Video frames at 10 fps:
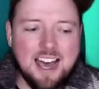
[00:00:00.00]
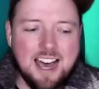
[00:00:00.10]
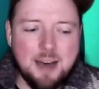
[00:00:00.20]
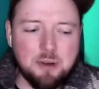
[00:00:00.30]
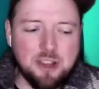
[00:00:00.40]

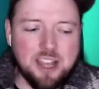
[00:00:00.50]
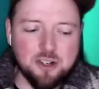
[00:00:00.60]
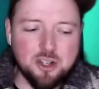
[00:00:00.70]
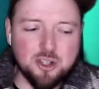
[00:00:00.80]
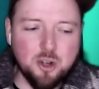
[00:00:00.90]
Uh, but yeah,
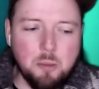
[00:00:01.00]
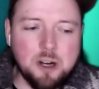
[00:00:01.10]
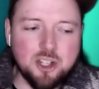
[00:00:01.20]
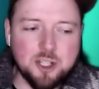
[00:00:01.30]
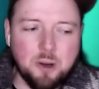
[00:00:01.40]
there's just so
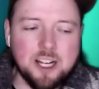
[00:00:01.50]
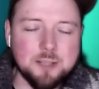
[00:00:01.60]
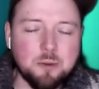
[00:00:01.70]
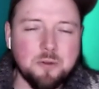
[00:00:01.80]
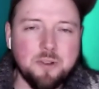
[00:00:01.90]
much that's
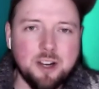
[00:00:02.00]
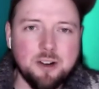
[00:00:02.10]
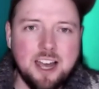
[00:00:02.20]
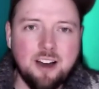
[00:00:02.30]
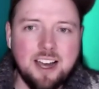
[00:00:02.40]
possible with video
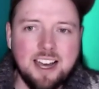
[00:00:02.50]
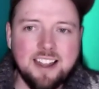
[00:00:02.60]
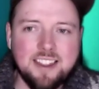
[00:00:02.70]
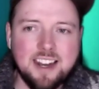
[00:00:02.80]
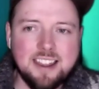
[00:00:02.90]
now uh,
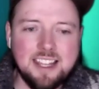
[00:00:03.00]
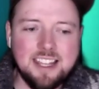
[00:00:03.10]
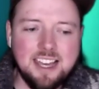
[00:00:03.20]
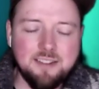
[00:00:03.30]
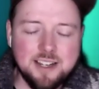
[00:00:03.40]
that I
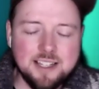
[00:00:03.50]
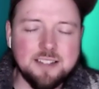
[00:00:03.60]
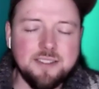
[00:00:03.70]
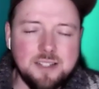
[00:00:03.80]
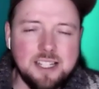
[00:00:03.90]
think yeah,
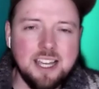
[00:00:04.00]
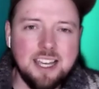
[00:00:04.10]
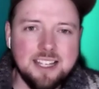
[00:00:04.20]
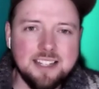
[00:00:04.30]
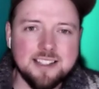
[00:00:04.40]
investing
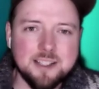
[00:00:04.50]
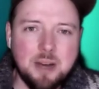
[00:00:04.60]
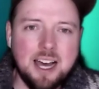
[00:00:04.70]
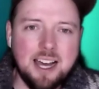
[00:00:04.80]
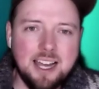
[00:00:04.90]
50k into some
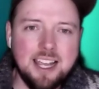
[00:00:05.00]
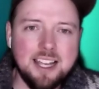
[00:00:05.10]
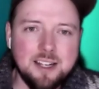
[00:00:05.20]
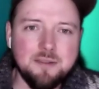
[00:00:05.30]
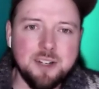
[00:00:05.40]

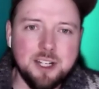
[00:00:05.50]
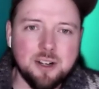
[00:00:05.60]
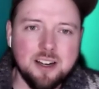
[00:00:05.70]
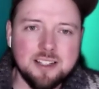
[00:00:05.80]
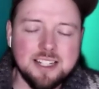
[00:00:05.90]
high-end video
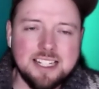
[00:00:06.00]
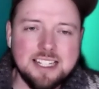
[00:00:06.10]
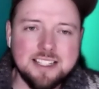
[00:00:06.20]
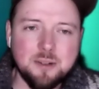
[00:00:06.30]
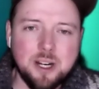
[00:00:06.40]
content
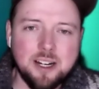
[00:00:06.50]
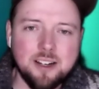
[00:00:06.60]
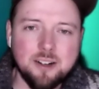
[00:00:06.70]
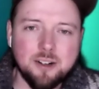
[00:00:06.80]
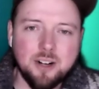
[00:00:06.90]
is the way to
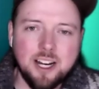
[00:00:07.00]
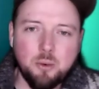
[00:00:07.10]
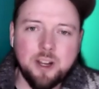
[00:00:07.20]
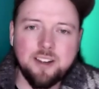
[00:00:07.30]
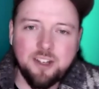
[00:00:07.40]
go. Great, you
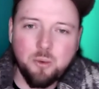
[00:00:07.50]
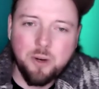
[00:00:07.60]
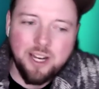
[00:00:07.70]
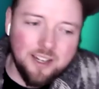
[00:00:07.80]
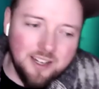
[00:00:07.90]
win. You
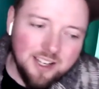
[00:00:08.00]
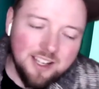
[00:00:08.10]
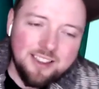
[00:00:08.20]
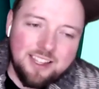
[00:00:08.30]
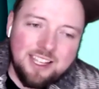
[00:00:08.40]
win
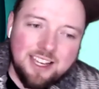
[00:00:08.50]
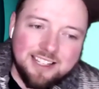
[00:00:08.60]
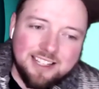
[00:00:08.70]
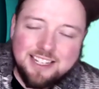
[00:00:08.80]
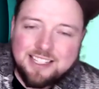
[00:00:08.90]
the uh,
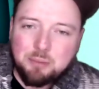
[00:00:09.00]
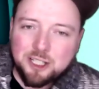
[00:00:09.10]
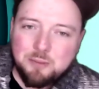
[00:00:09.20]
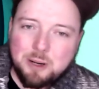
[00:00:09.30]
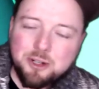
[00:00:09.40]
DTC
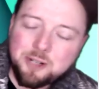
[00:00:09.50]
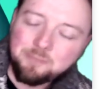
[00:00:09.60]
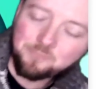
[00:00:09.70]
Plus membership.